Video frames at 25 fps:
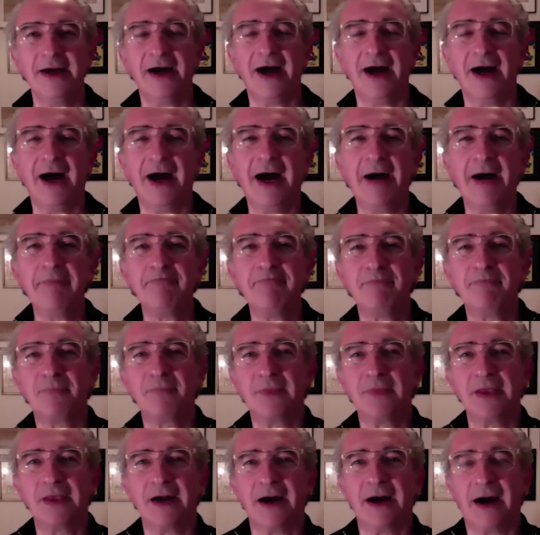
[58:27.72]

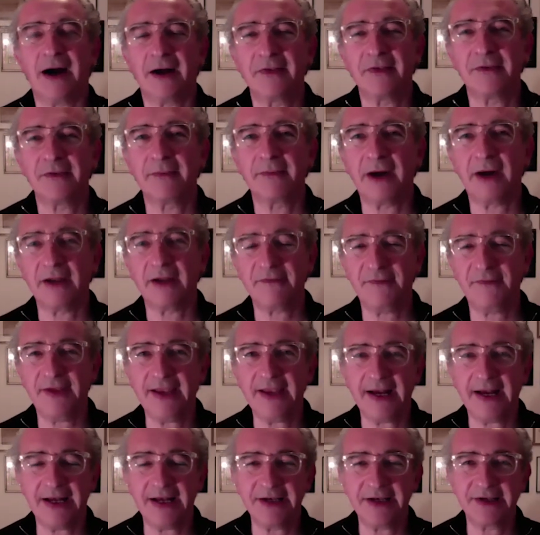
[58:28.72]
um, under my
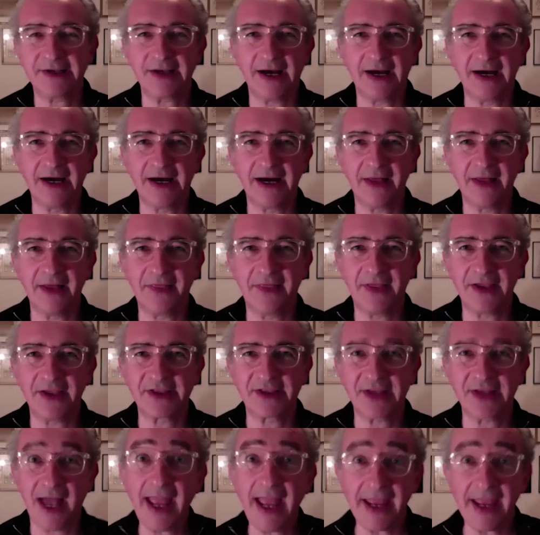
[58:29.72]
feet and uh, and
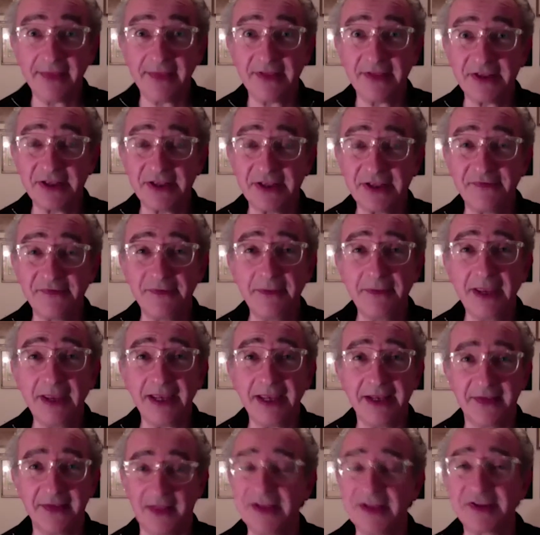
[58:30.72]
thinks, "Hey, this is for
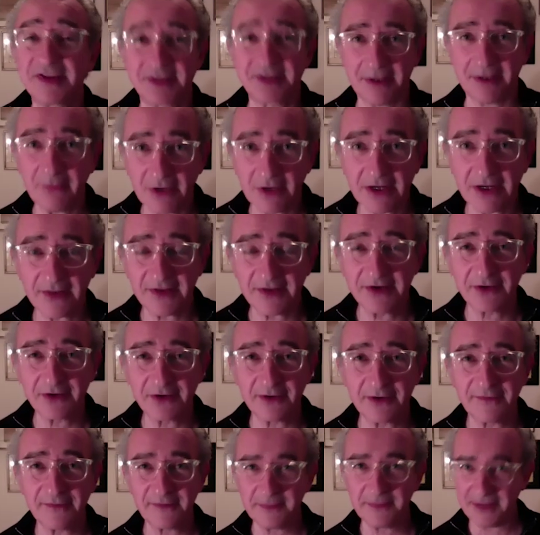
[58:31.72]
me. There's someone at the
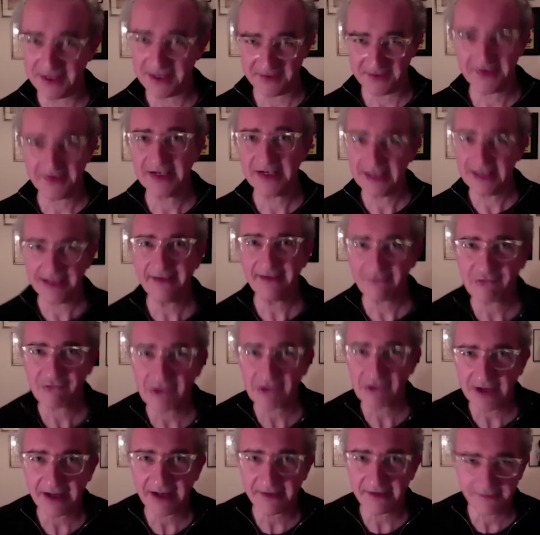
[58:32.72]
door for me,
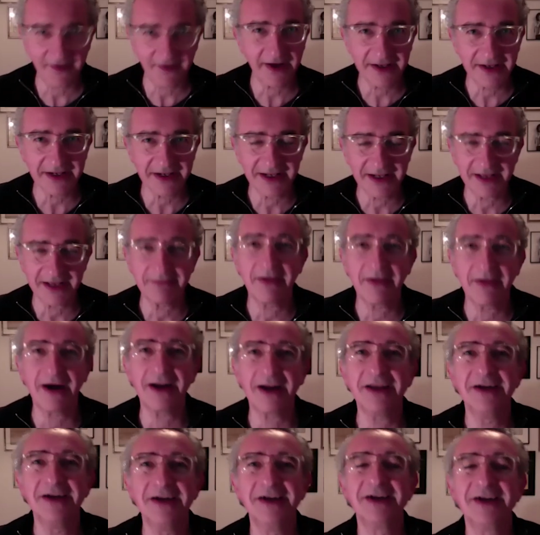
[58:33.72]
delivering finally
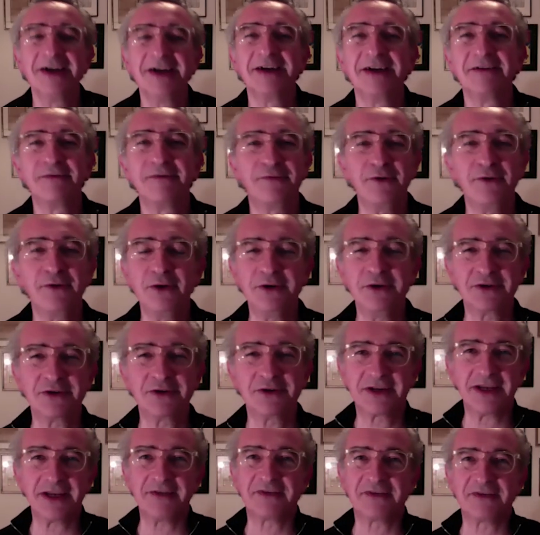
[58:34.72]
my food or
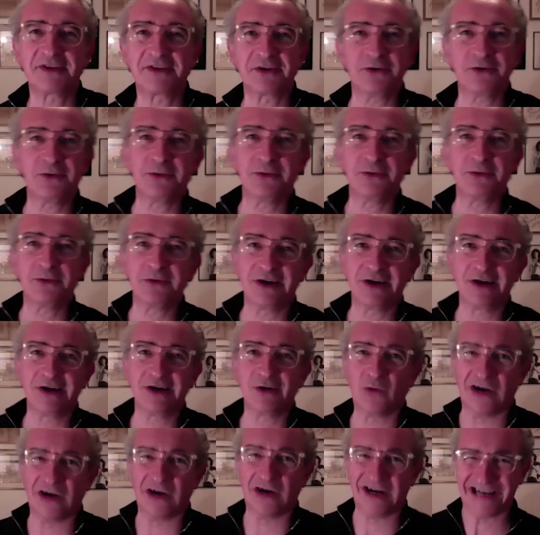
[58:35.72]
gift or,
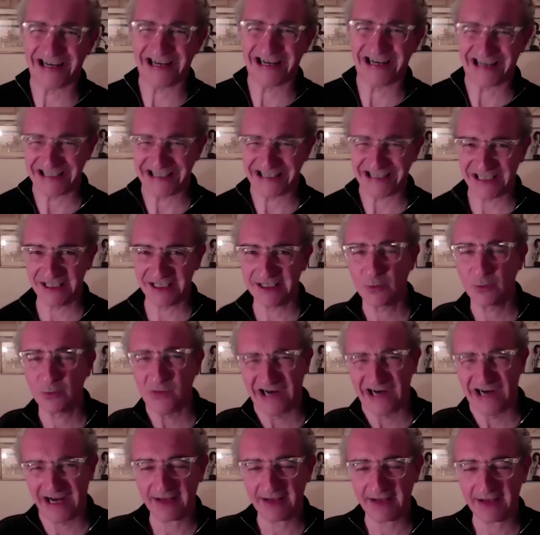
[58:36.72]
or
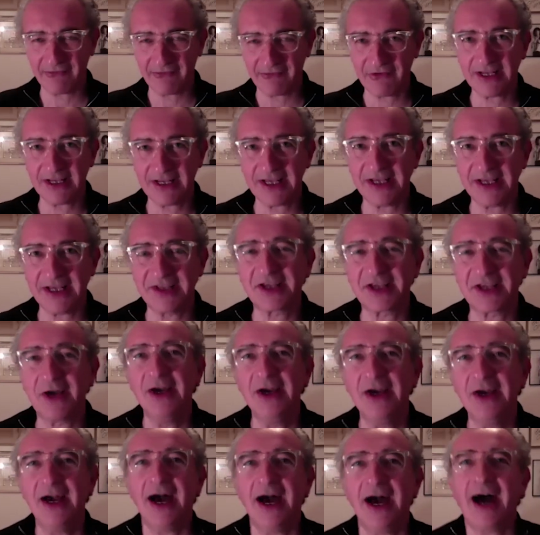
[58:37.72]
whatever it is." So,
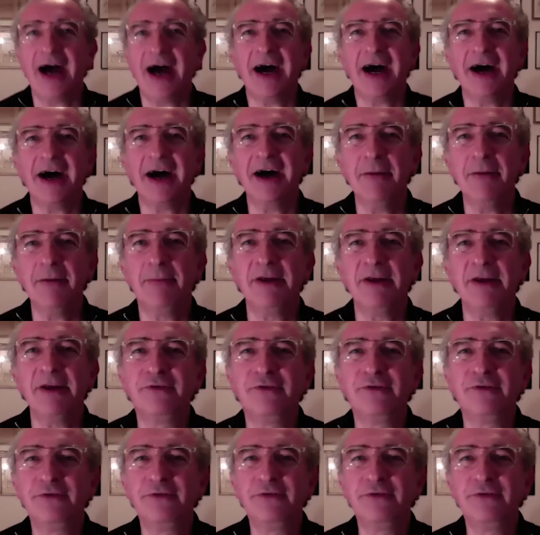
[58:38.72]
uh, but.